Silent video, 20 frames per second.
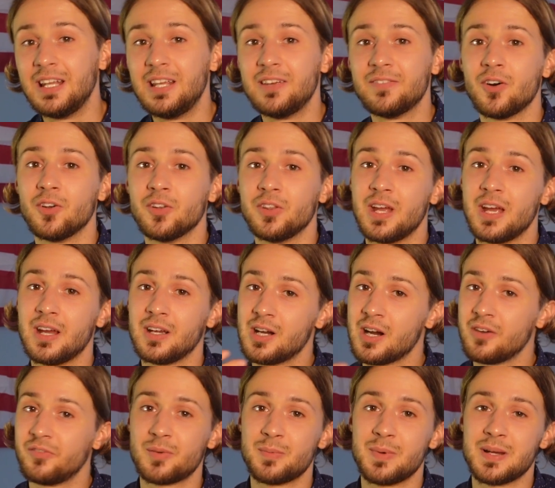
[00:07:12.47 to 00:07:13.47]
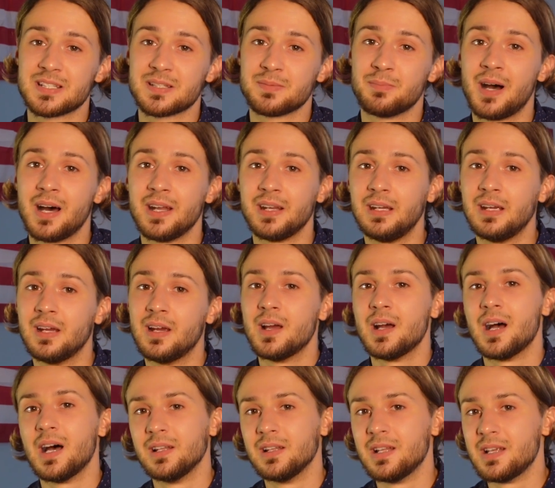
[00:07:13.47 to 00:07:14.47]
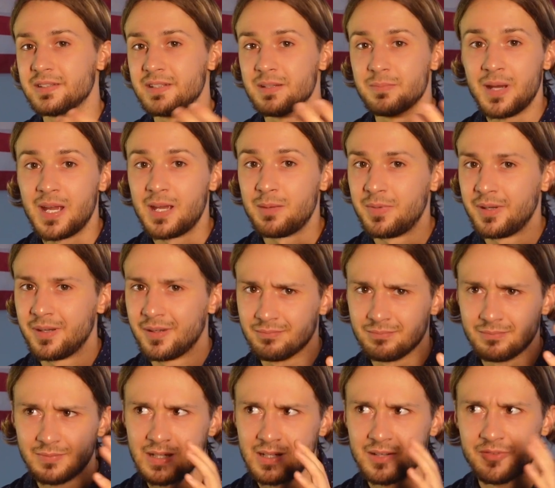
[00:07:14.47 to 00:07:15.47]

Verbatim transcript: live on the government's money unless they pay me like